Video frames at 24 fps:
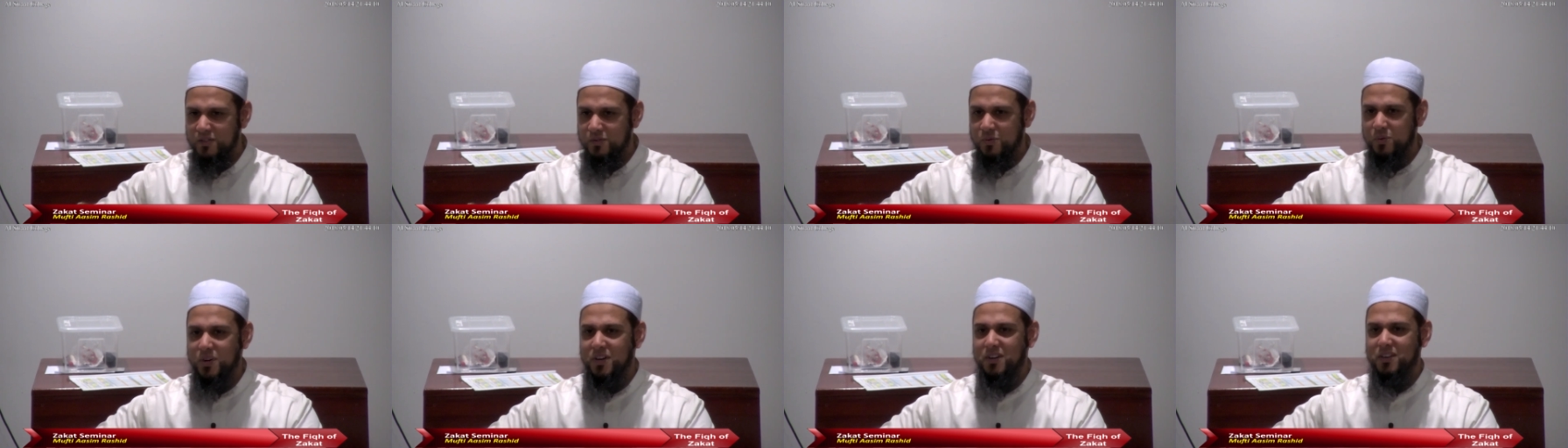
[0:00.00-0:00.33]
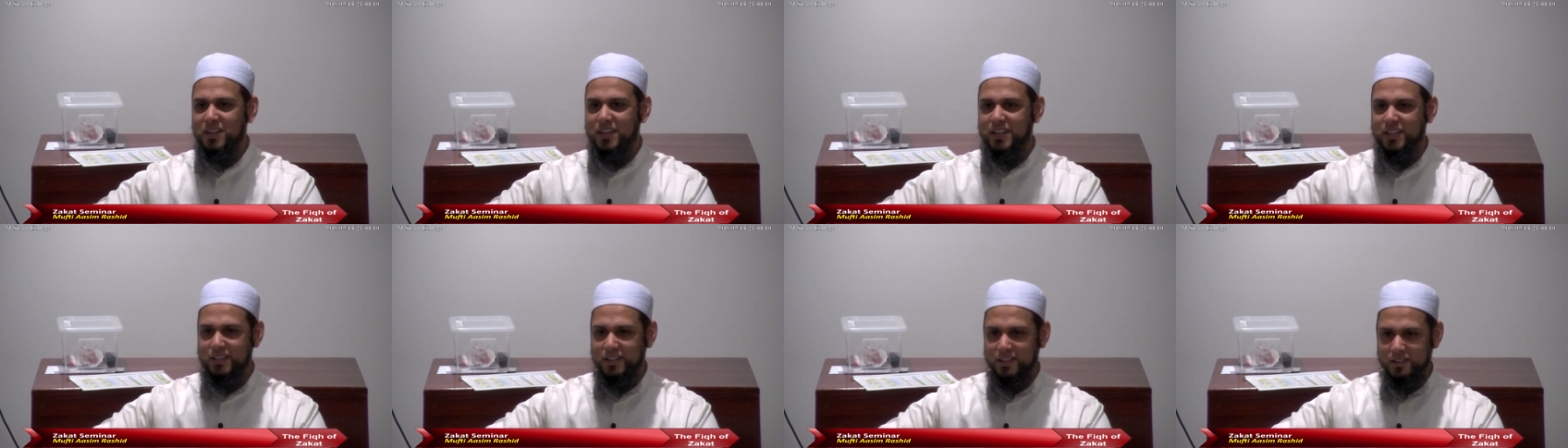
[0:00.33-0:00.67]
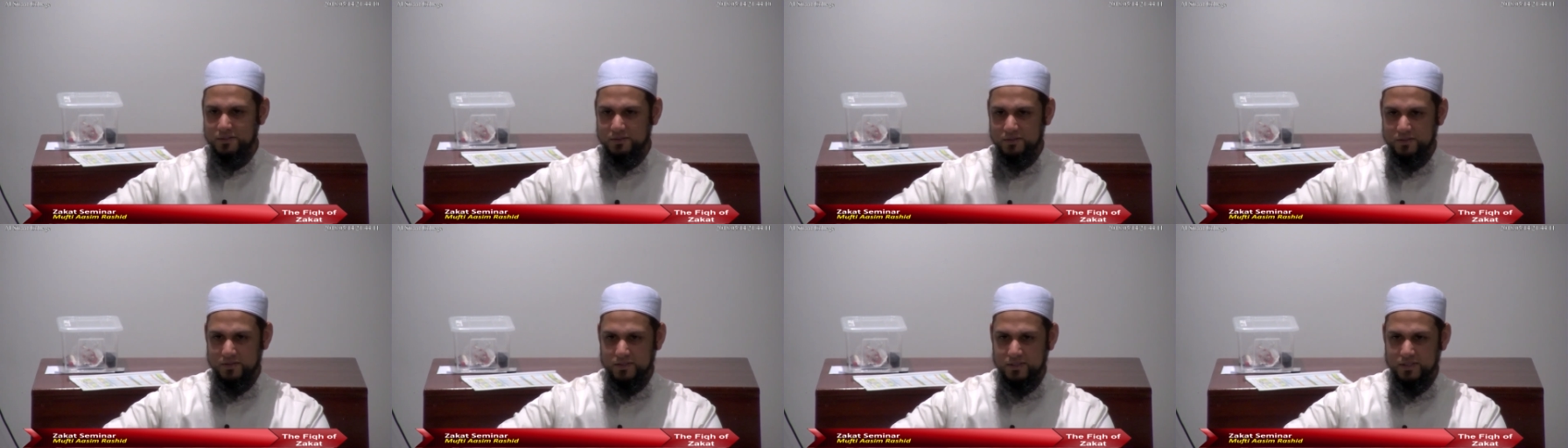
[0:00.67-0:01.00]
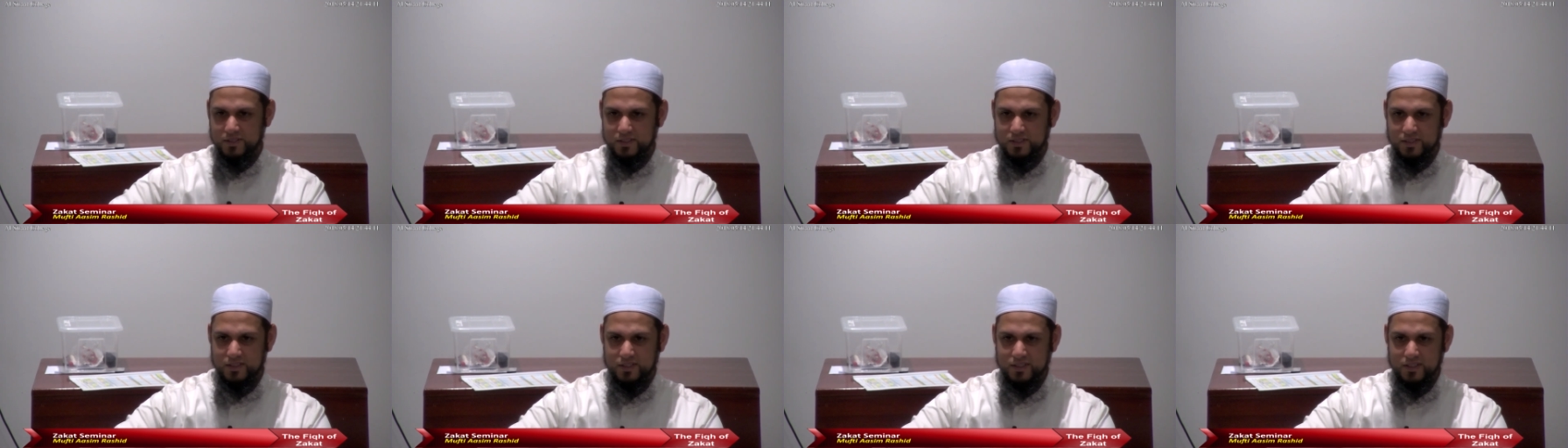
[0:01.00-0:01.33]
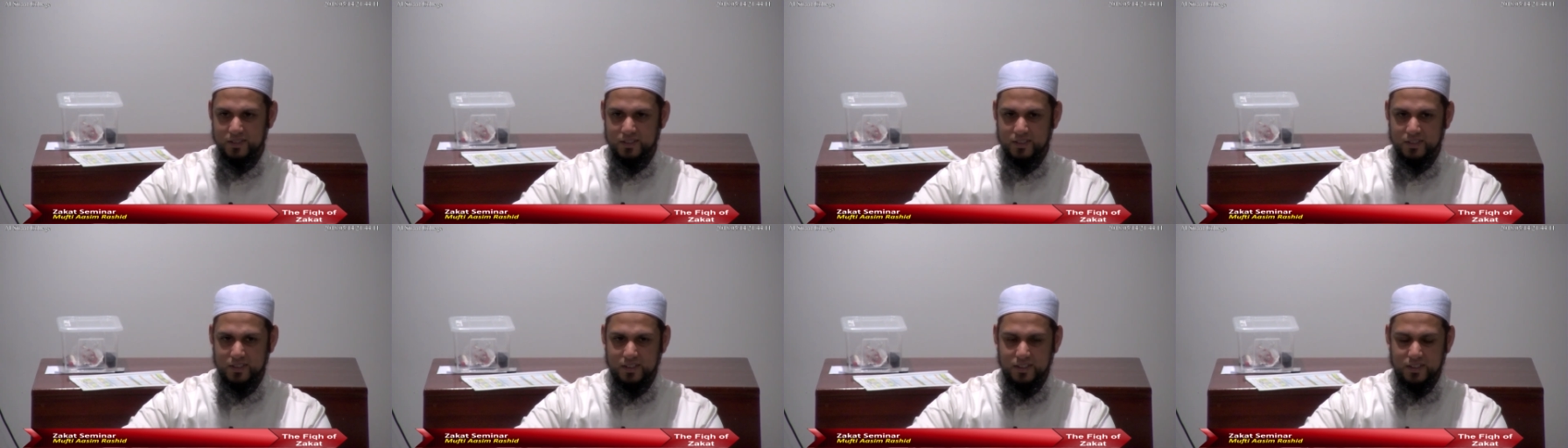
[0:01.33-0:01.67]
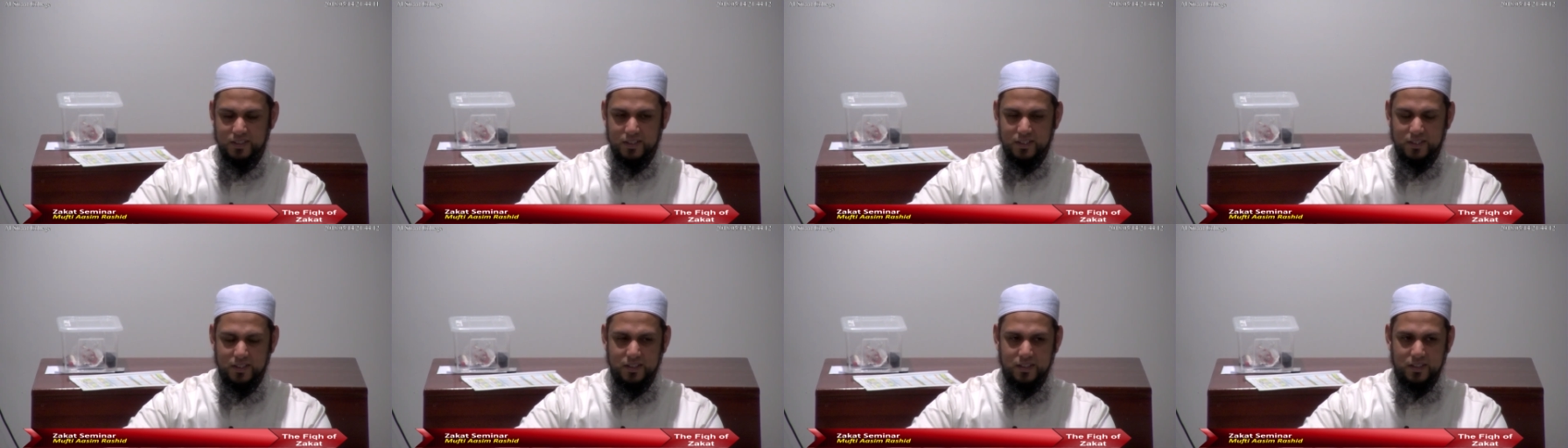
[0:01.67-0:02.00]
of where they live.
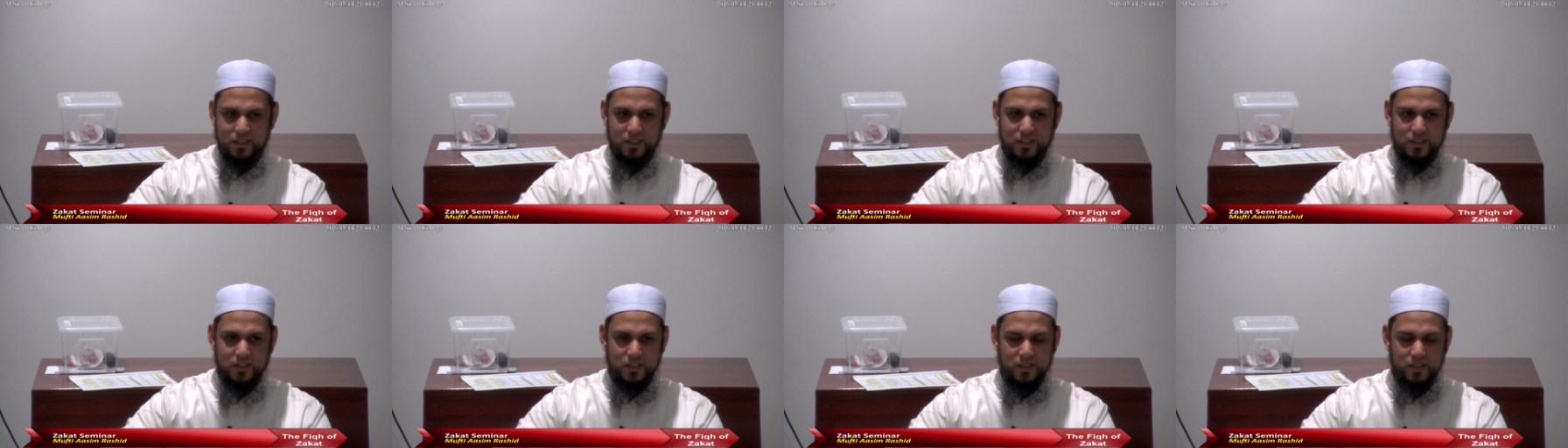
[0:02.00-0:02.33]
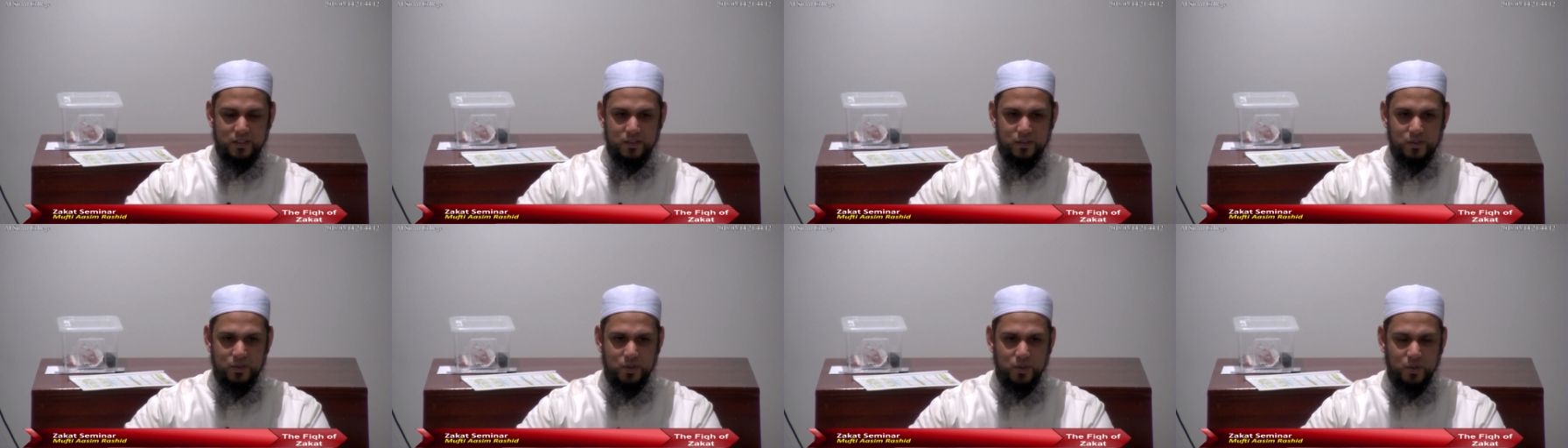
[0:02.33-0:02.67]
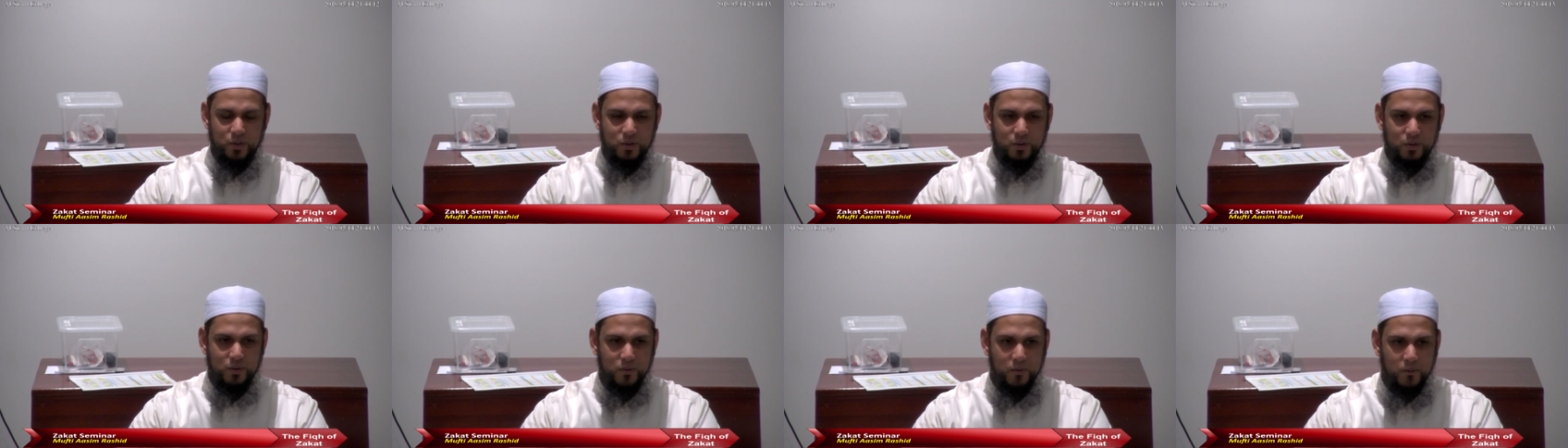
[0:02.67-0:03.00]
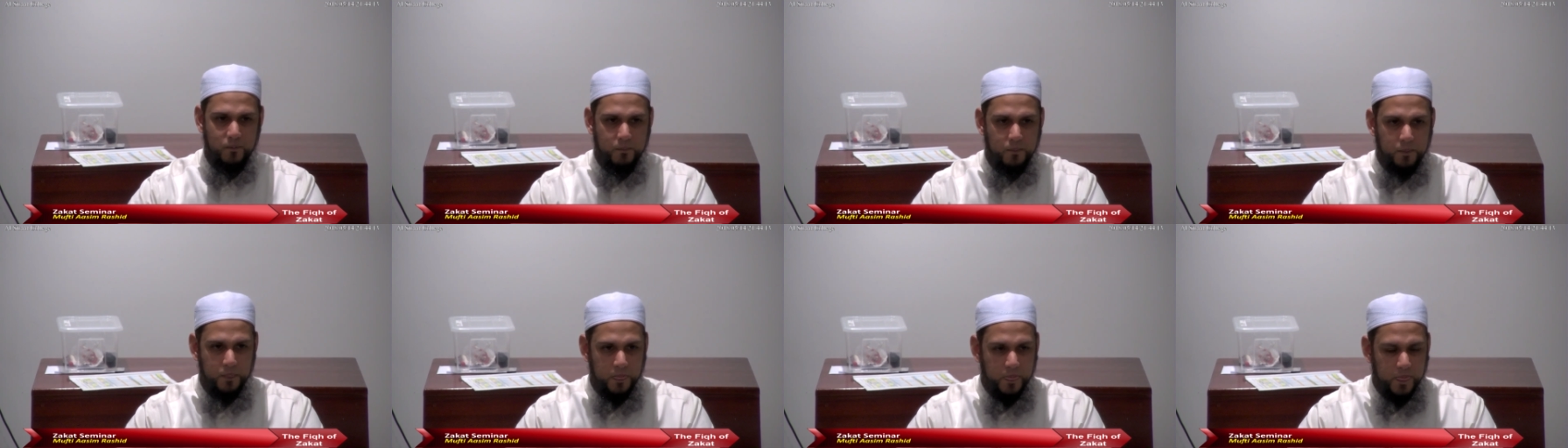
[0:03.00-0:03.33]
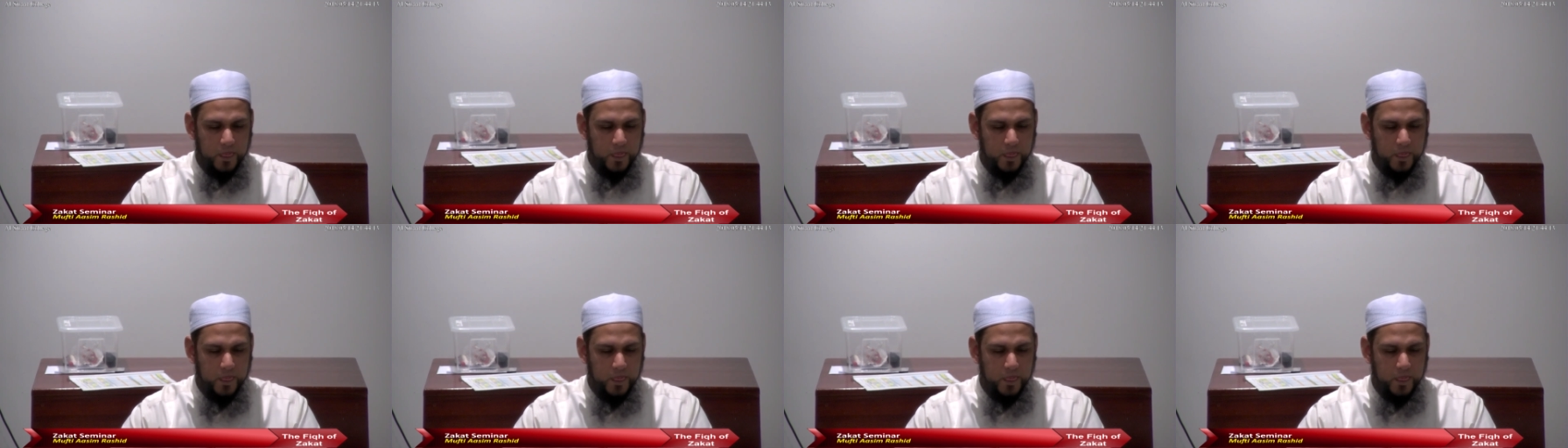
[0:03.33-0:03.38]
So